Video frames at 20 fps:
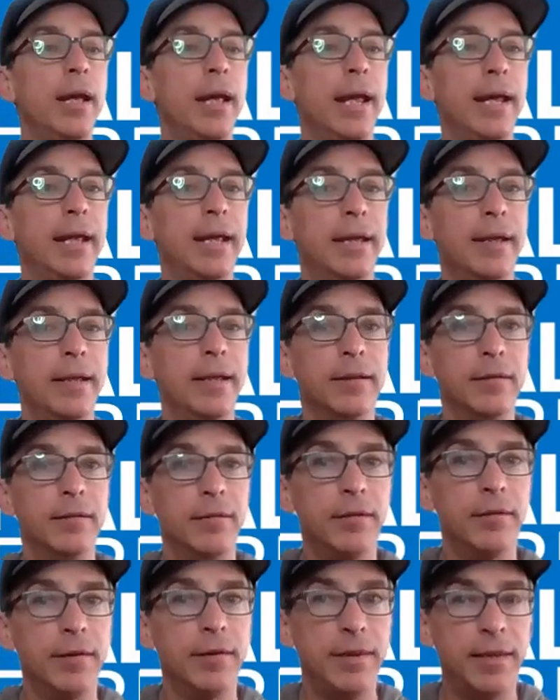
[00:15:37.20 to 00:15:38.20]
And
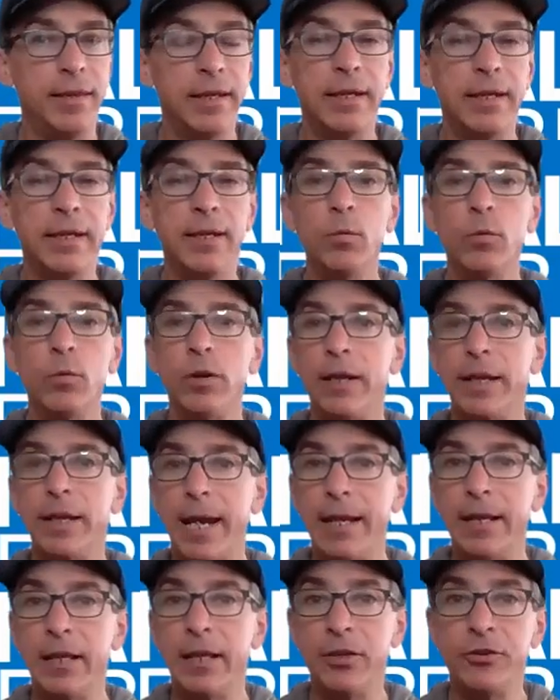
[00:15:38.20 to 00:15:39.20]
then we're like,
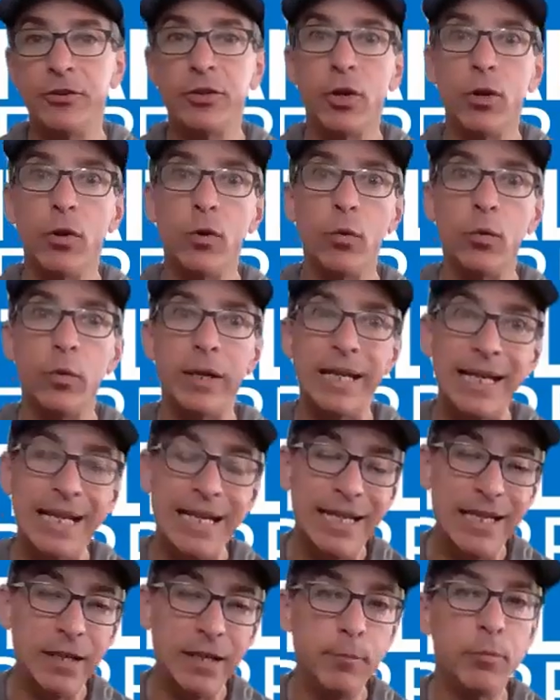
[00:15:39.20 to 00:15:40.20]
hey, let's go
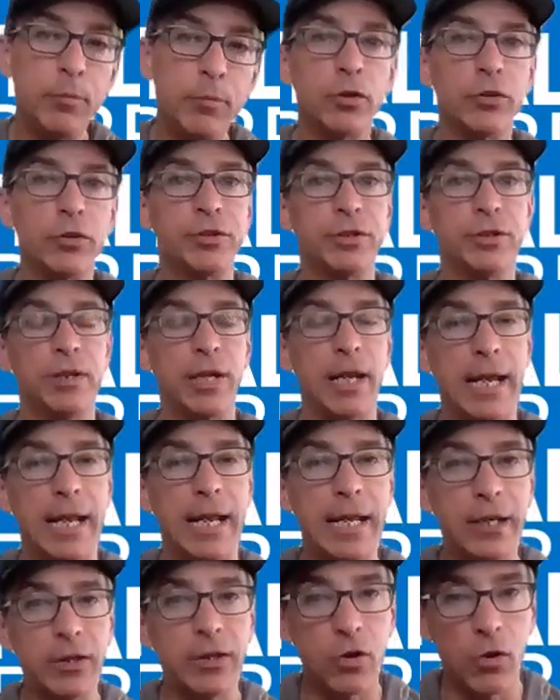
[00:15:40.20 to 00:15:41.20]
in person
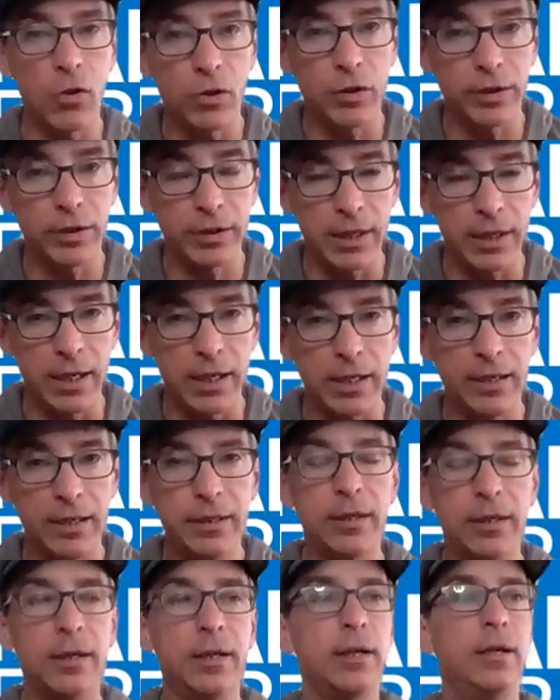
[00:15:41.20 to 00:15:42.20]
and online.
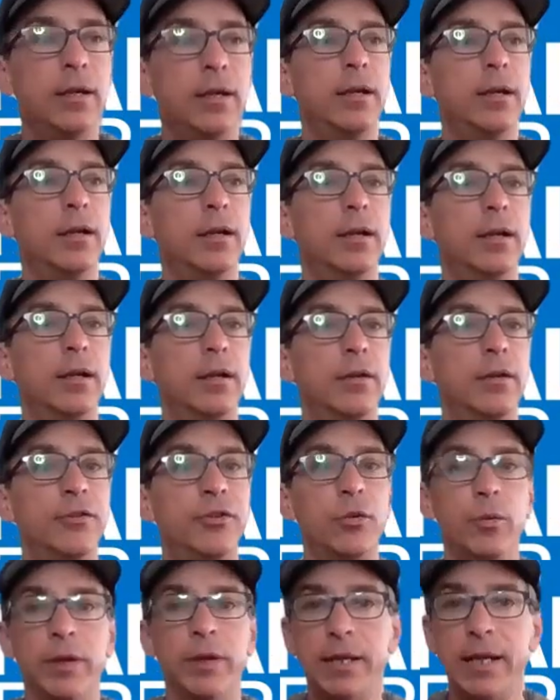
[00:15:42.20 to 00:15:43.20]

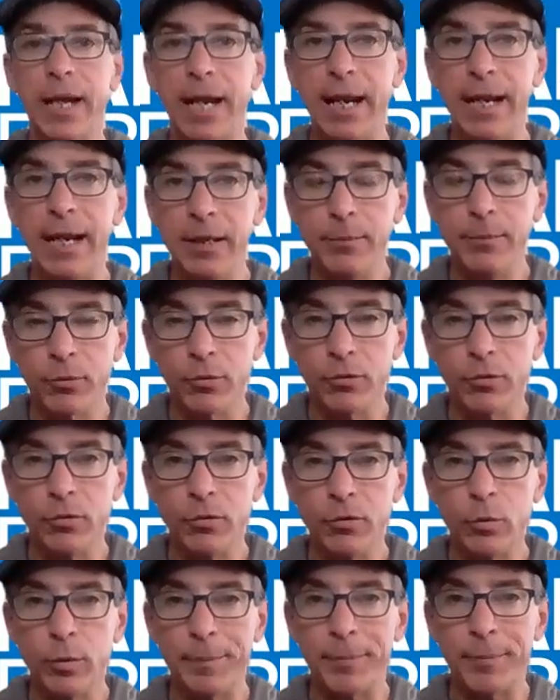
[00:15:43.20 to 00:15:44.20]
So in
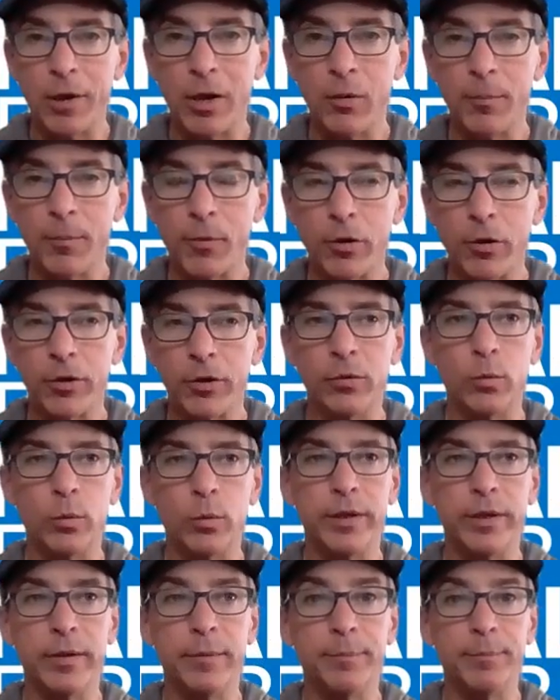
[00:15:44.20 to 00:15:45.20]
April, we partnered
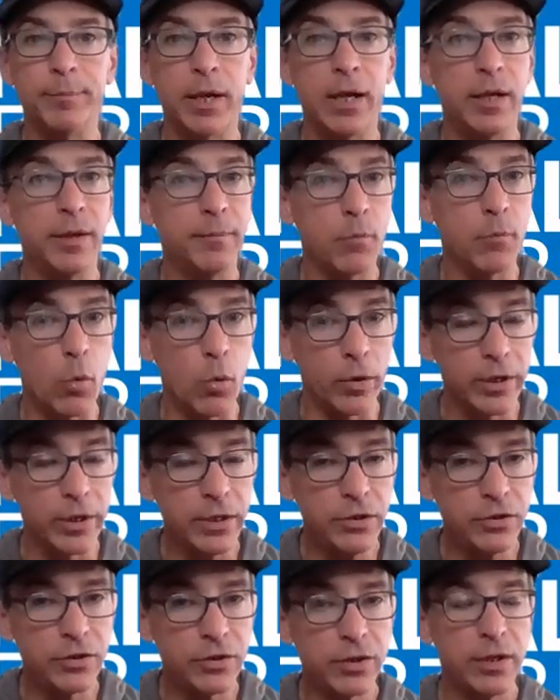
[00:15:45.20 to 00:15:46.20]
with Bond
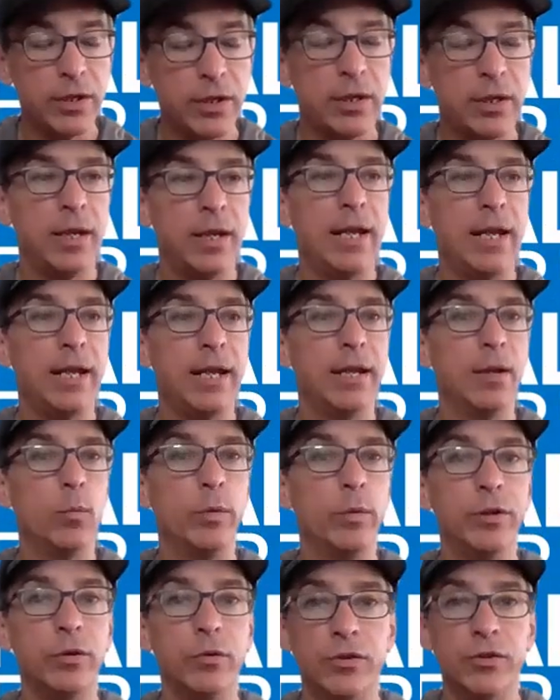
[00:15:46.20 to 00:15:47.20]
Mortgage, and
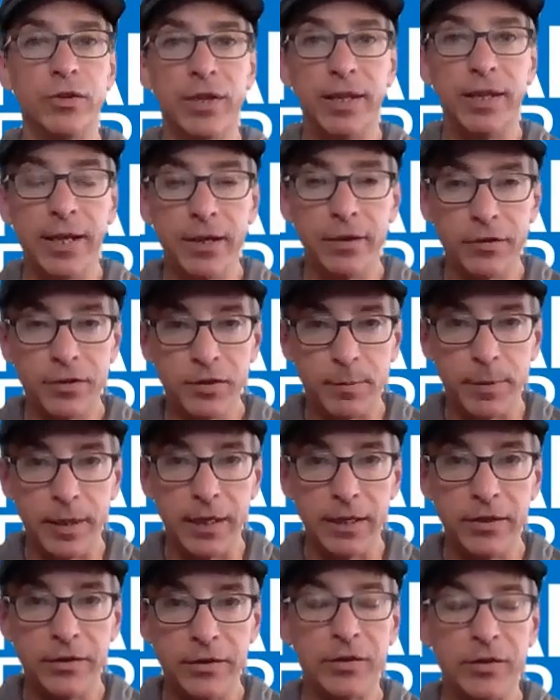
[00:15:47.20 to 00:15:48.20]
we used their
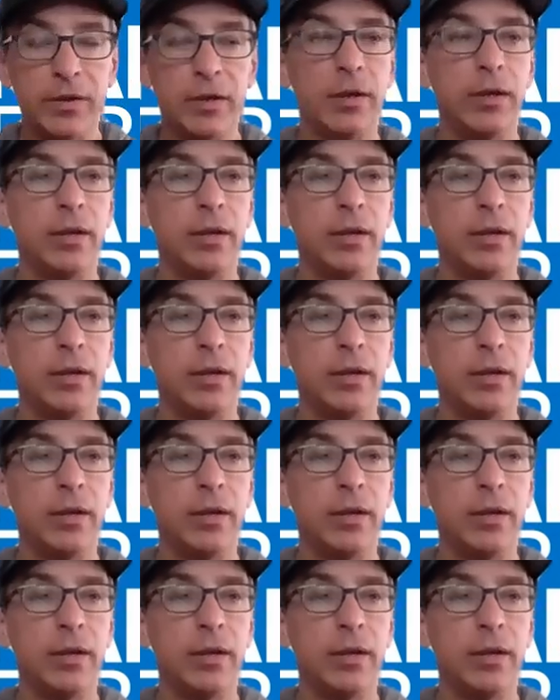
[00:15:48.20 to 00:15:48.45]
space.